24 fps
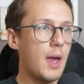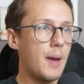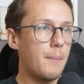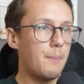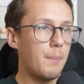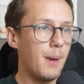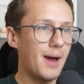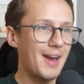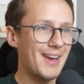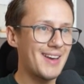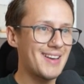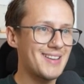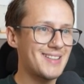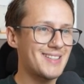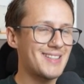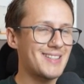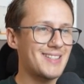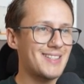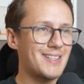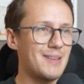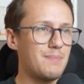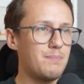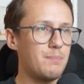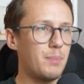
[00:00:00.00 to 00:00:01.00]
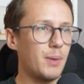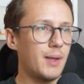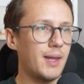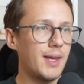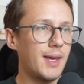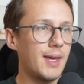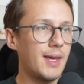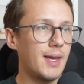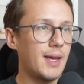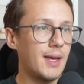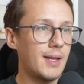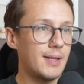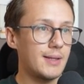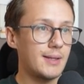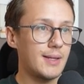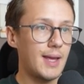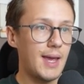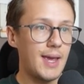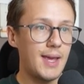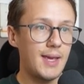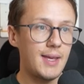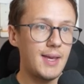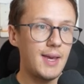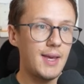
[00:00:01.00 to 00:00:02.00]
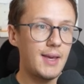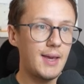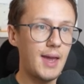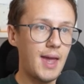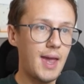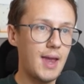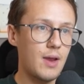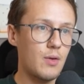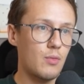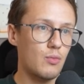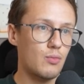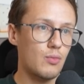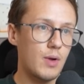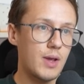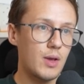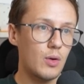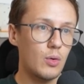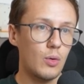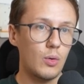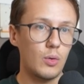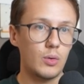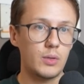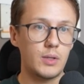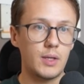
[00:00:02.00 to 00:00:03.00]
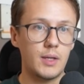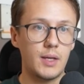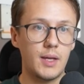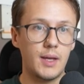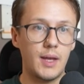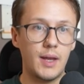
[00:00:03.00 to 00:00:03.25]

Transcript: by simply taking a record